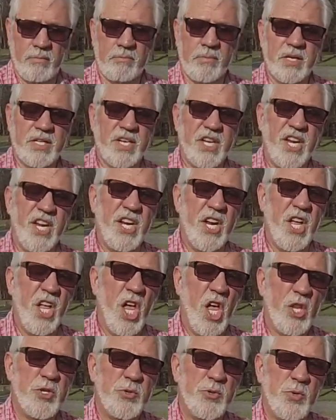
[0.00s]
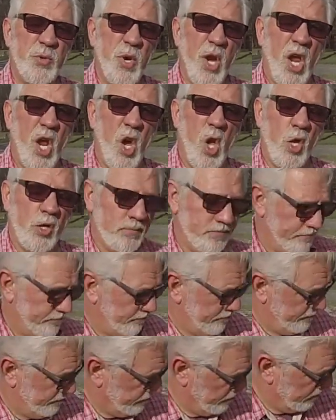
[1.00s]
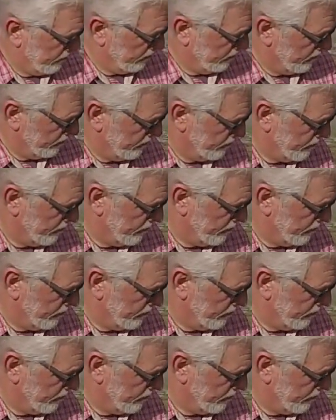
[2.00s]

Makita drill. Well, we don't